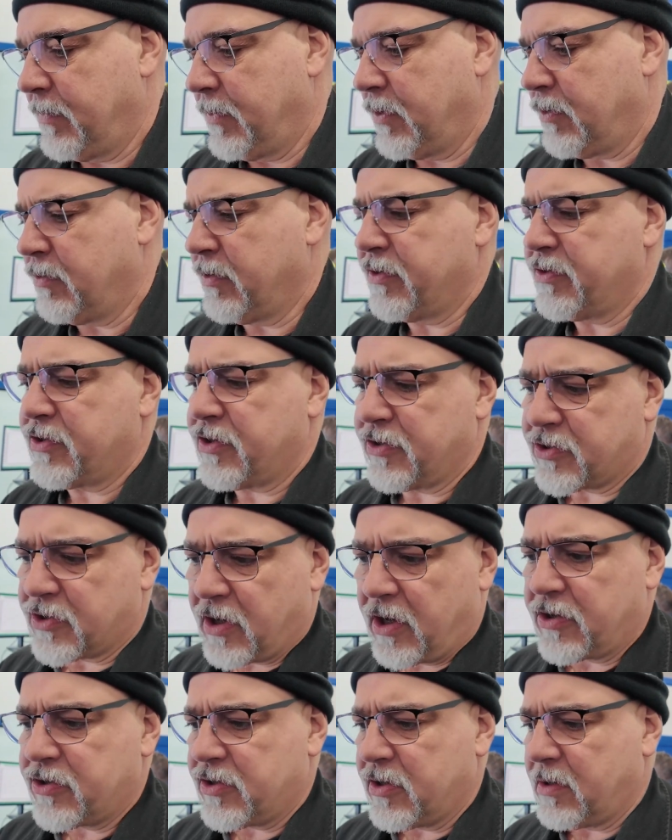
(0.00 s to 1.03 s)
there is
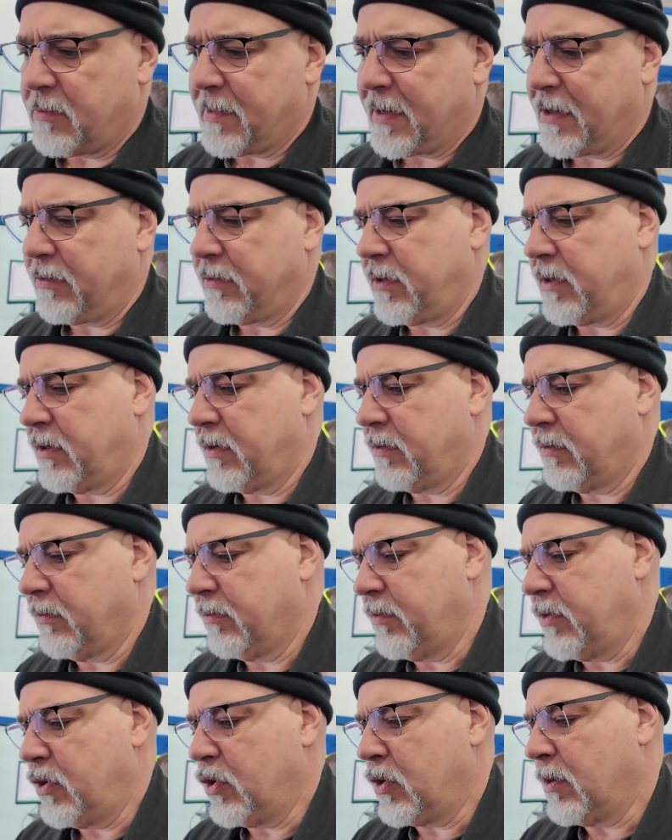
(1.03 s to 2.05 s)
discussion about, you
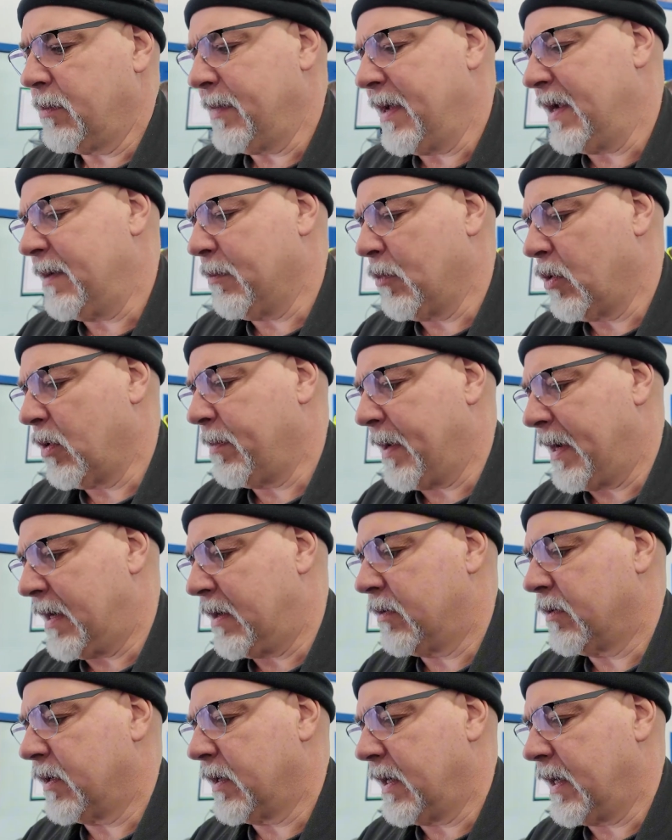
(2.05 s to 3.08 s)
know, you can make more
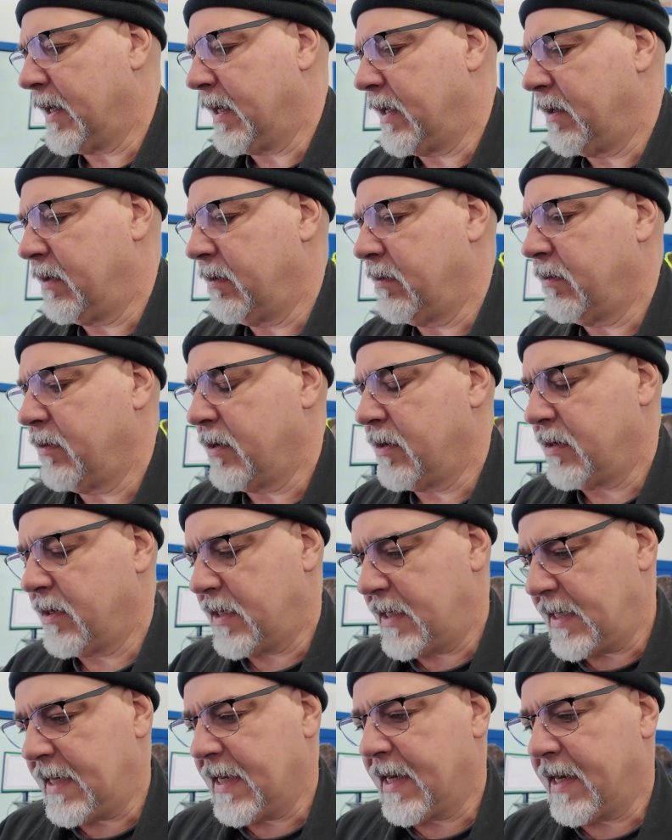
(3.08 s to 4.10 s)
power on
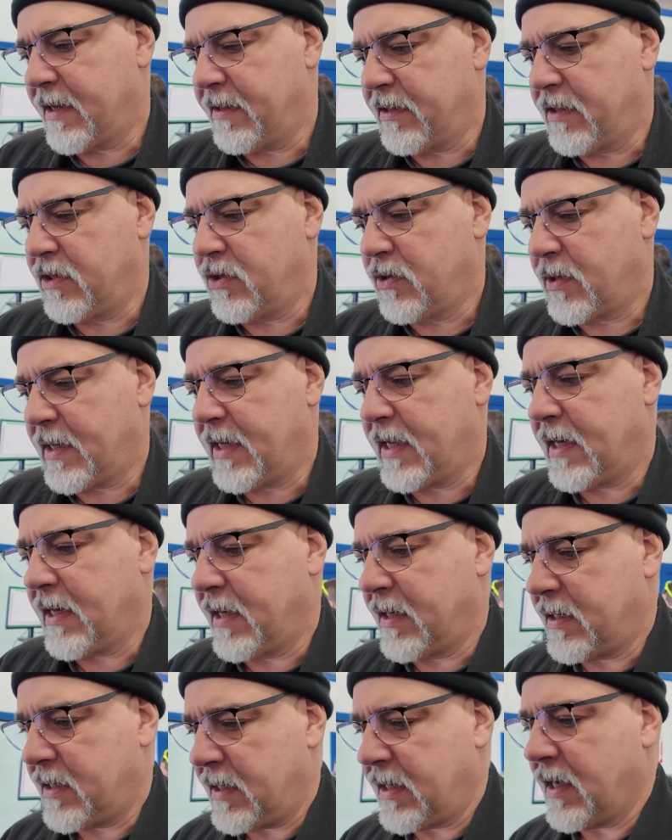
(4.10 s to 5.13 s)
DI than you can
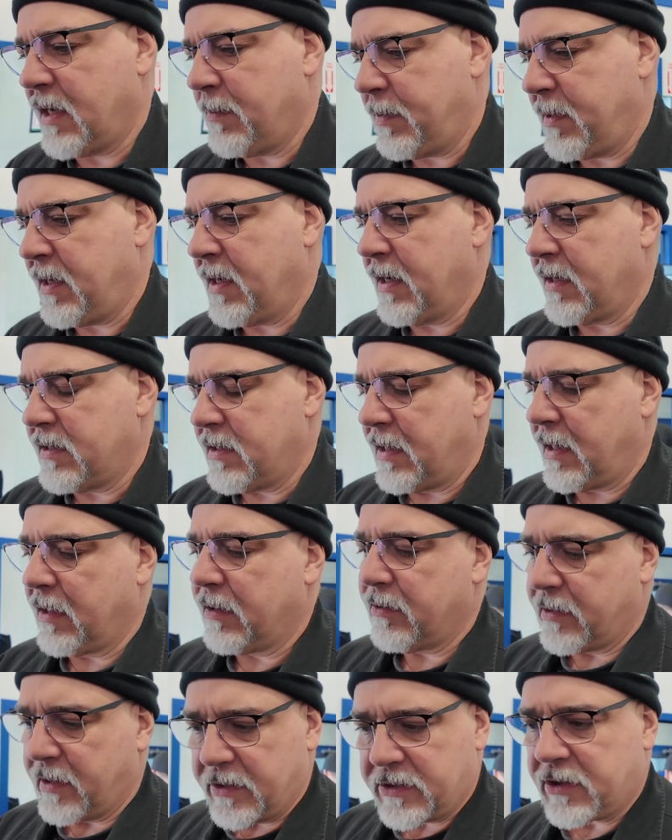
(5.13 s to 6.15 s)
on DI-PI
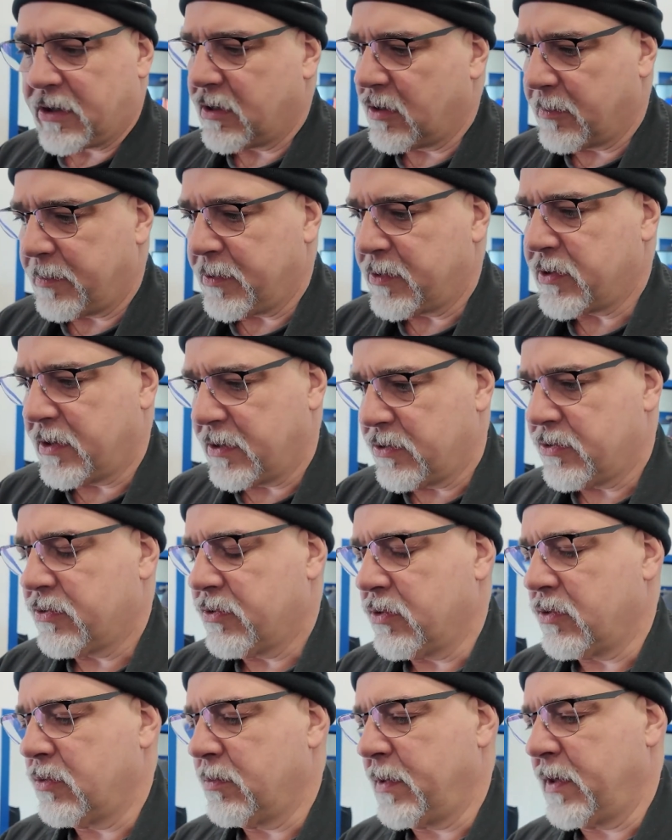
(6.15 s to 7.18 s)
together, and it's 100%
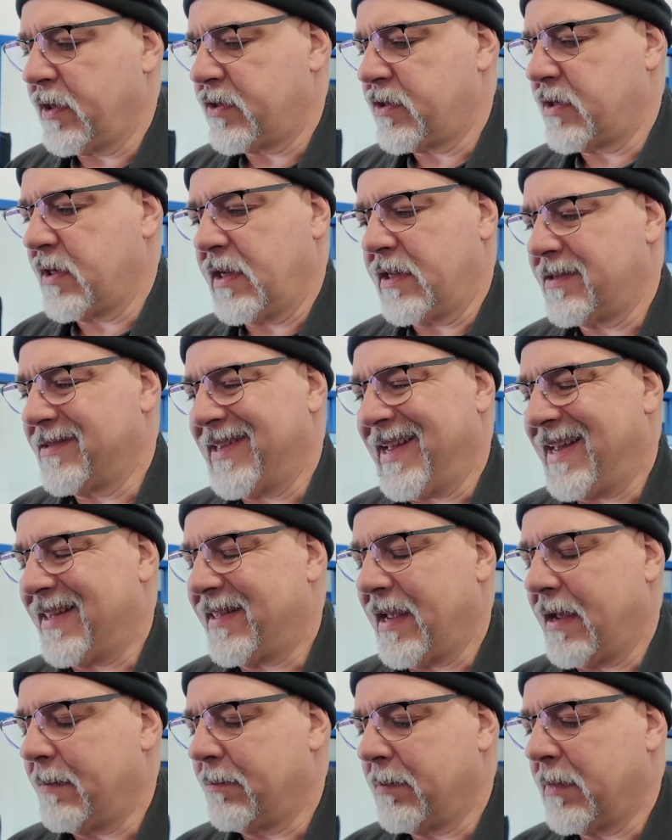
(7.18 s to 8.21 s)
true, but it's
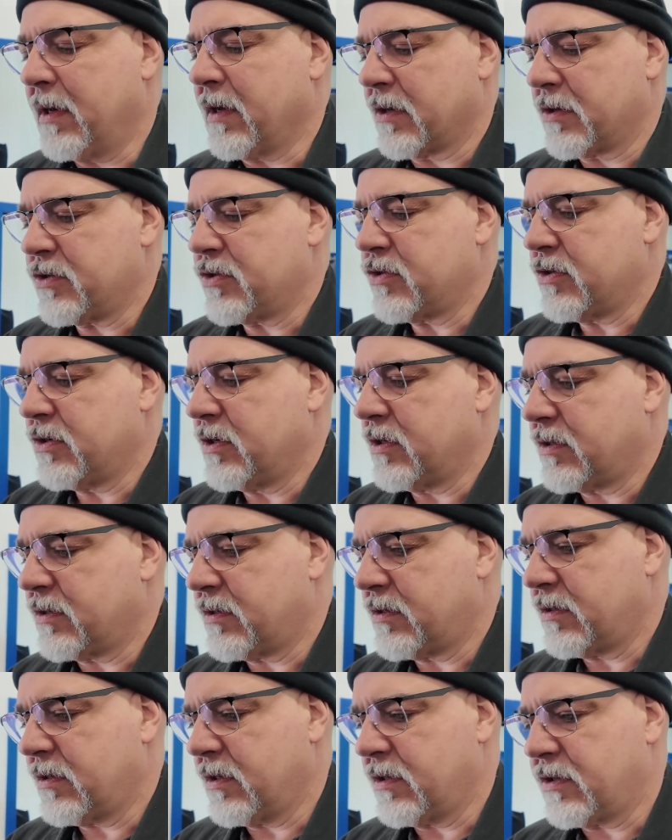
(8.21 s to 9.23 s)
not that much.
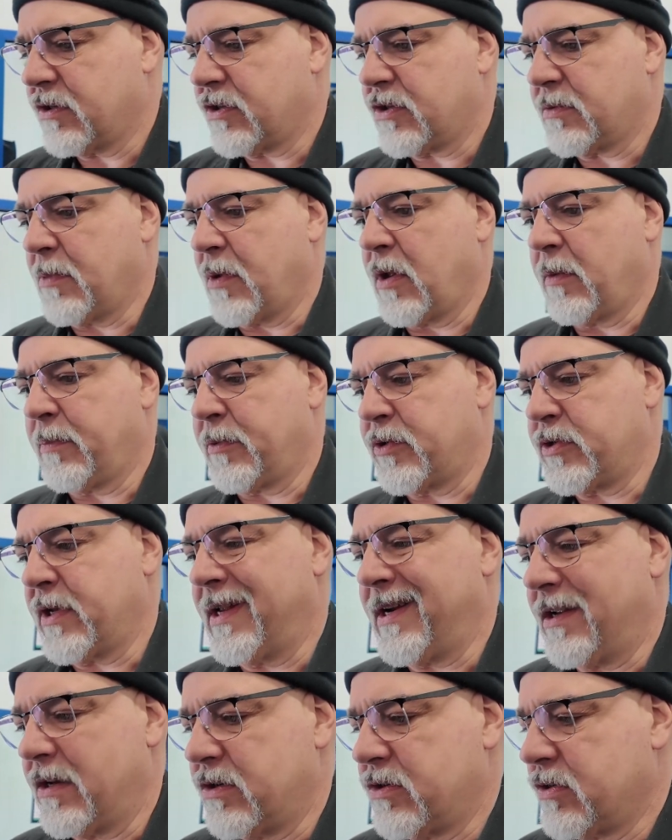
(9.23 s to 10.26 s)
It's a small
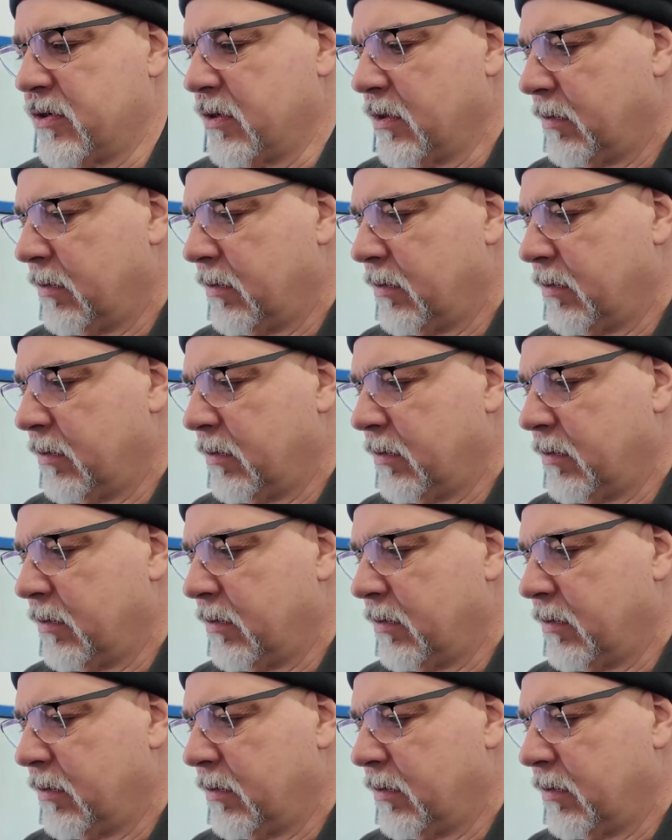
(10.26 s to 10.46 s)
percentage.